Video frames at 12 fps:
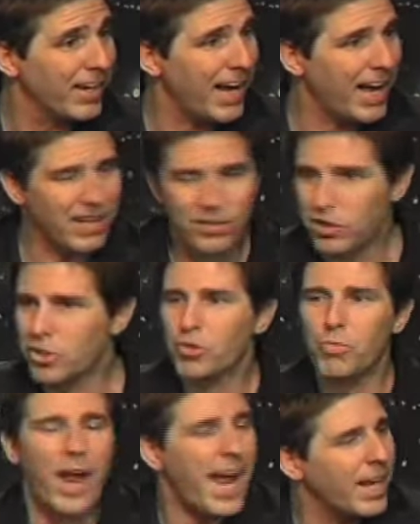and
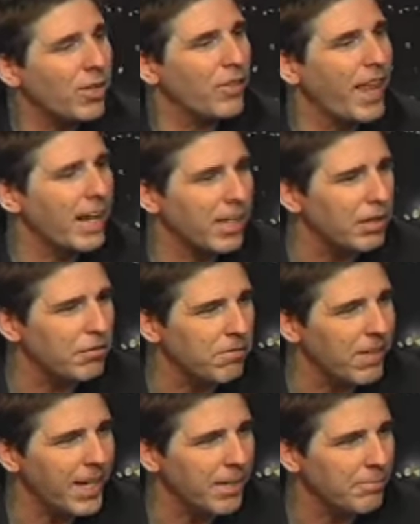strangle that little
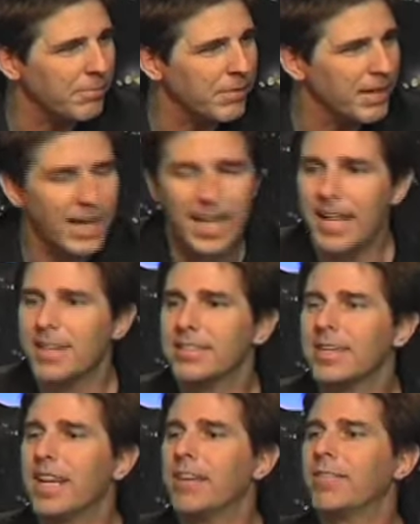flame
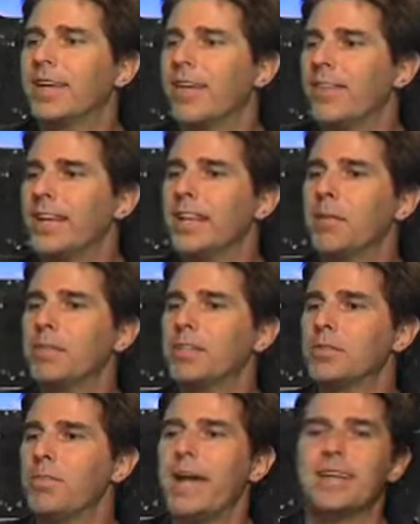instead of giving them the
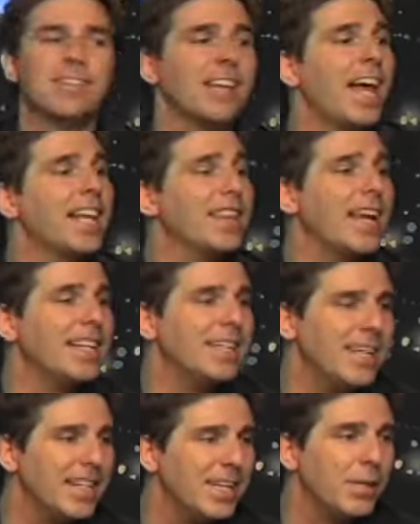space like they
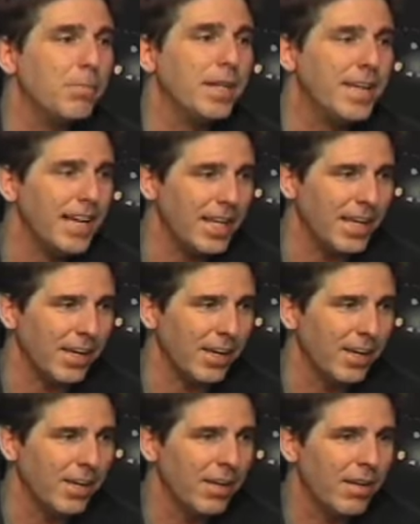did in the beginning
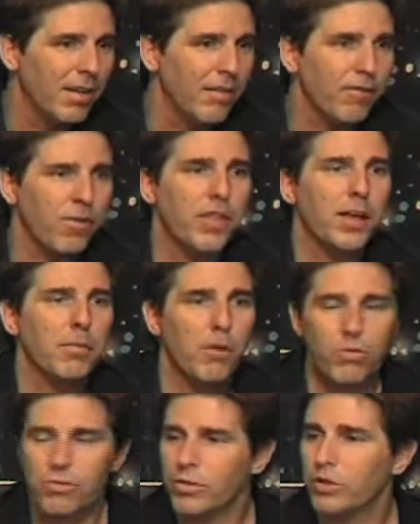for the
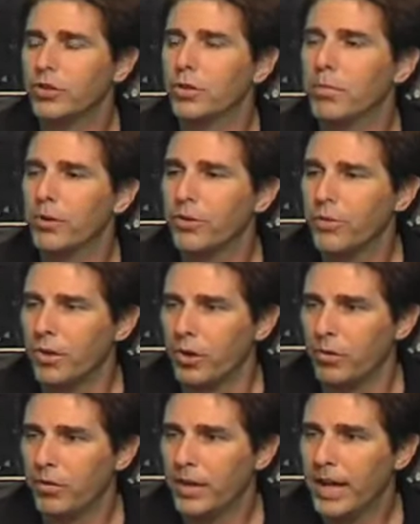emotional to pursue.
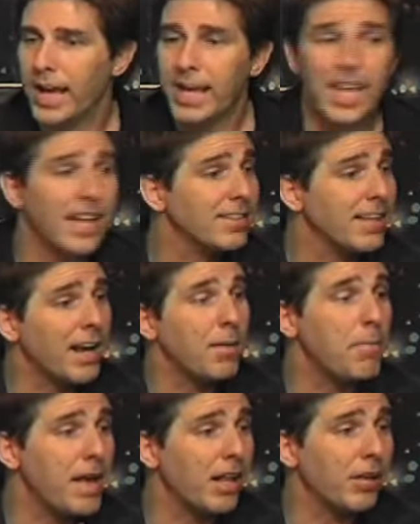Again, it's not a
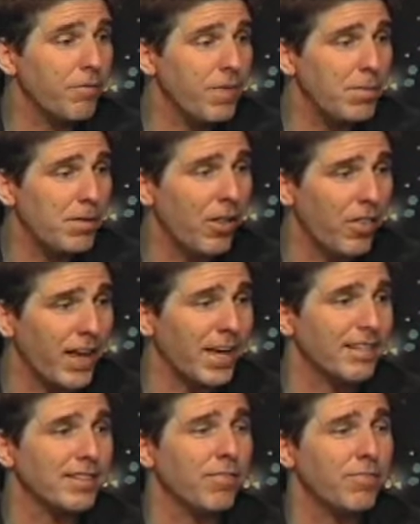male or female thing.
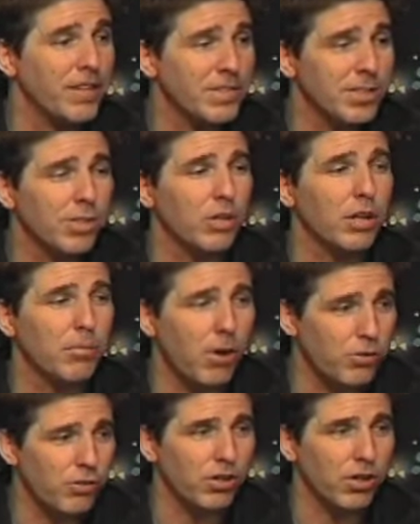It's a physical,
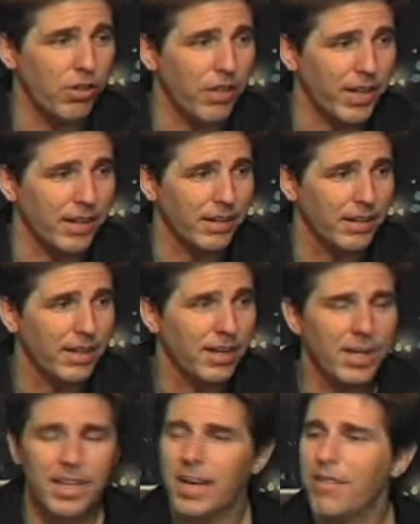emotional thing.
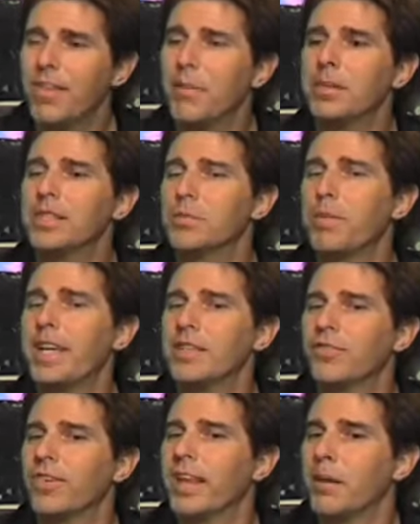Give them the space
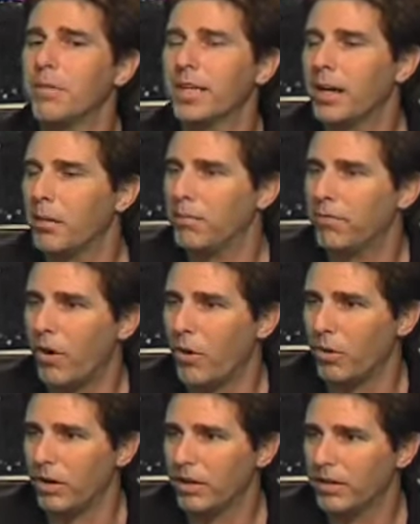for them to come
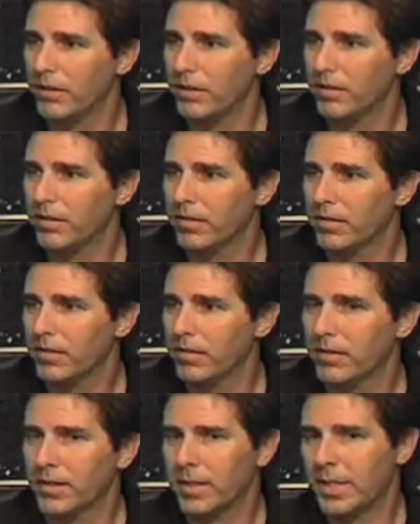forward.
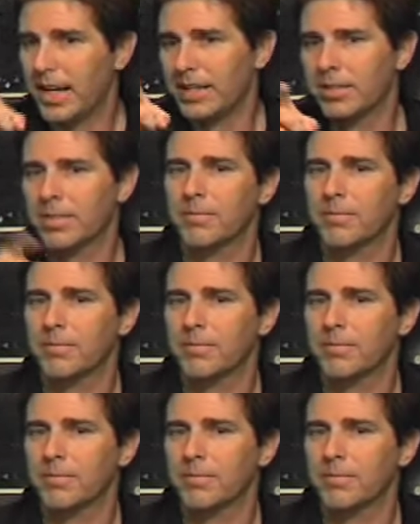Yes?